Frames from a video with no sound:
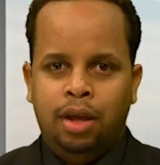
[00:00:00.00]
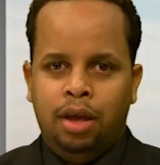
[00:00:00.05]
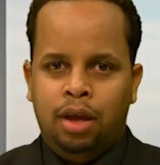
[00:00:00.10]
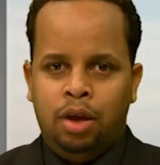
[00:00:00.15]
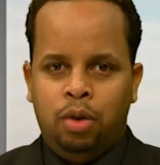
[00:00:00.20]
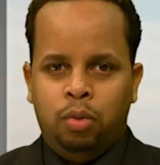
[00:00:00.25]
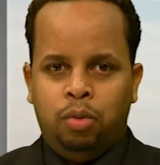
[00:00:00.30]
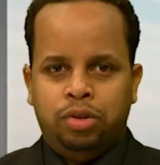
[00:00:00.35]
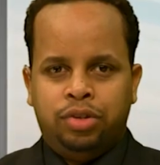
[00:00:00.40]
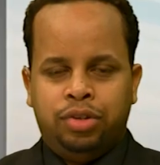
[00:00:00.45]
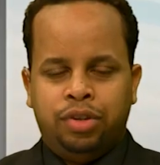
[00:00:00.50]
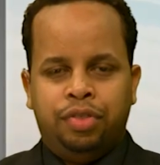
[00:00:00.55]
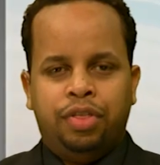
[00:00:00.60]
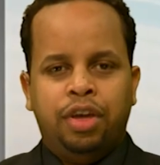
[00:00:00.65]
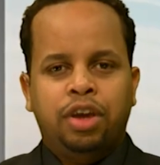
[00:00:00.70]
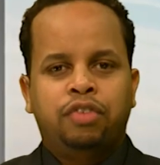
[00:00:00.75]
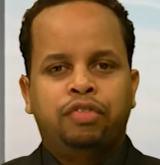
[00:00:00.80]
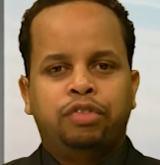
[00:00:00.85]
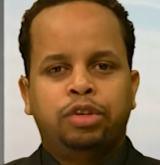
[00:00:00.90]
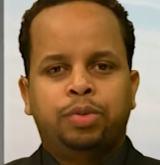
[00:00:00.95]
Wilson, thank you
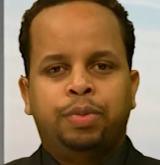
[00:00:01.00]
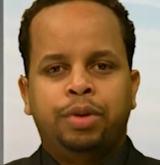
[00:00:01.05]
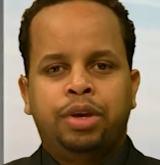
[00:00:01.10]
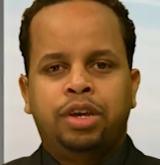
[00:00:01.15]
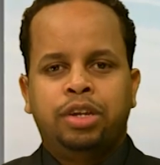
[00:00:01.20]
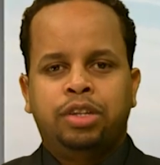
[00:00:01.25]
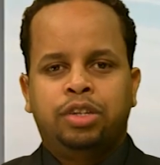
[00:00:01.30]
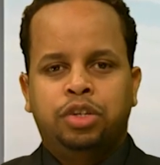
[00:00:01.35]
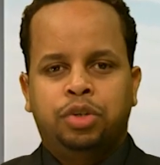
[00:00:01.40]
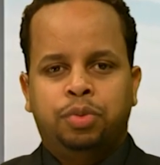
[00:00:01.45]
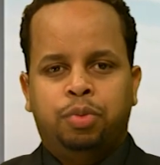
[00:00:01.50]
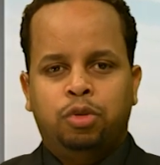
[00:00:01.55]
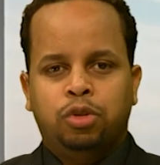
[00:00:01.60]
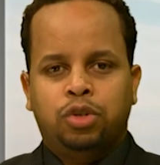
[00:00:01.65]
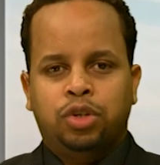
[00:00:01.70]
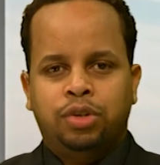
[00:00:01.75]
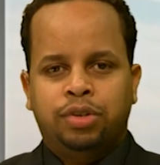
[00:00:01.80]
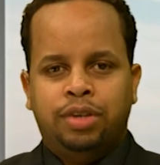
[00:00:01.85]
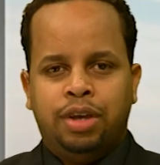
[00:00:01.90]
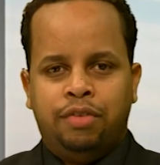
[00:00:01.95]
for speaking to Sports News
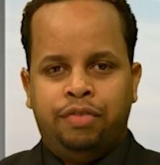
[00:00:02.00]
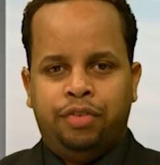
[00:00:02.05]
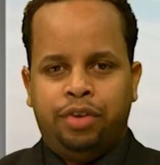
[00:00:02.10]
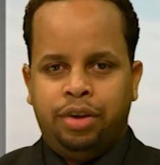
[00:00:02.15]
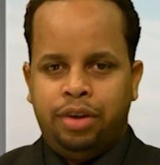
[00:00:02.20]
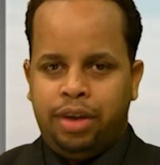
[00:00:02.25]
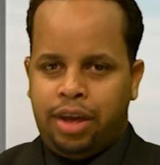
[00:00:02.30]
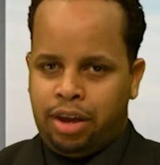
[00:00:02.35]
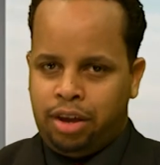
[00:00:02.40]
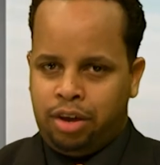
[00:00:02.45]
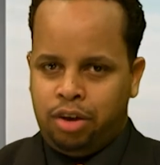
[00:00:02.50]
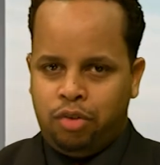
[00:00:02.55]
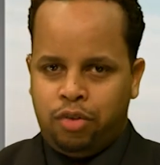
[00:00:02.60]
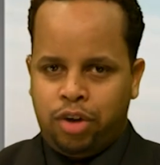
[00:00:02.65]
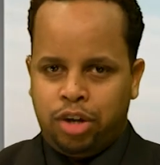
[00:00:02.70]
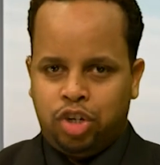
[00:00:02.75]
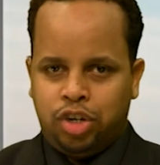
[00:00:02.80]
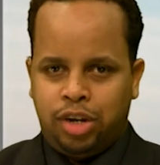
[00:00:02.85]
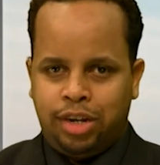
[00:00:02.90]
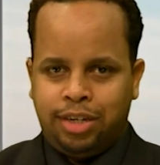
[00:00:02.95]
Africa, and
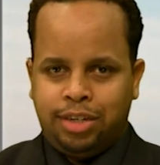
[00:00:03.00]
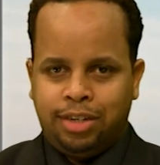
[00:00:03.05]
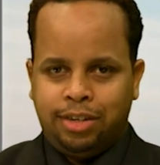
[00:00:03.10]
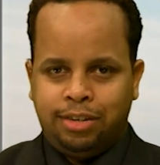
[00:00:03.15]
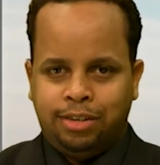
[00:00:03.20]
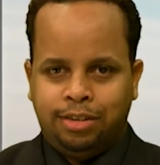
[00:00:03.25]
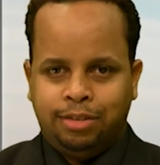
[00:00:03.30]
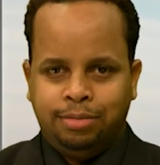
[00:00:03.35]
congratulations.